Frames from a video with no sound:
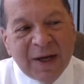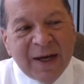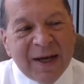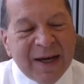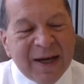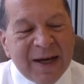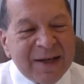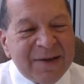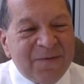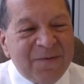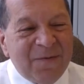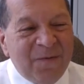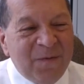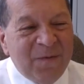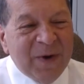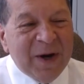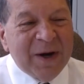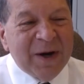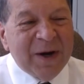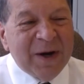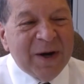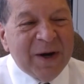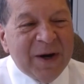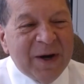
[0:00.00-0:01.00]
It's
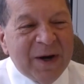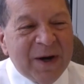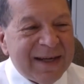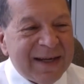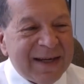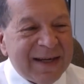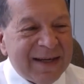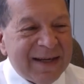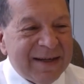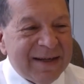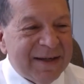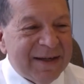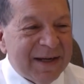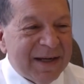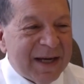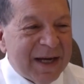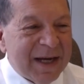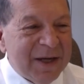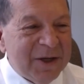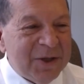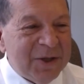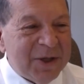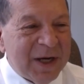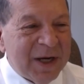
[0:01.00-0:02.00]
very hard
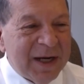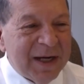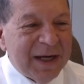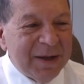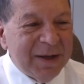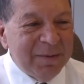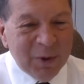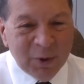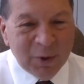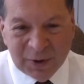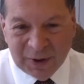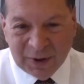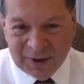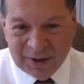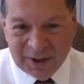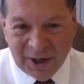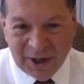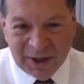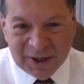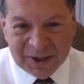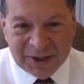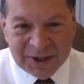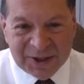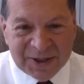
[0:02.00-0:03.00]
negotiating more than
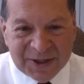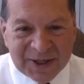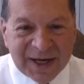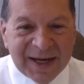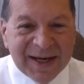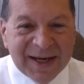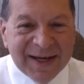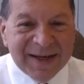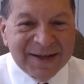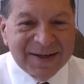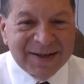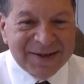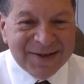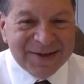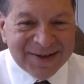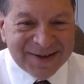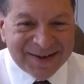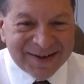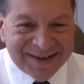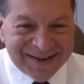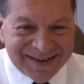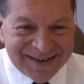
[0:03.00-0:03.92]
90 days.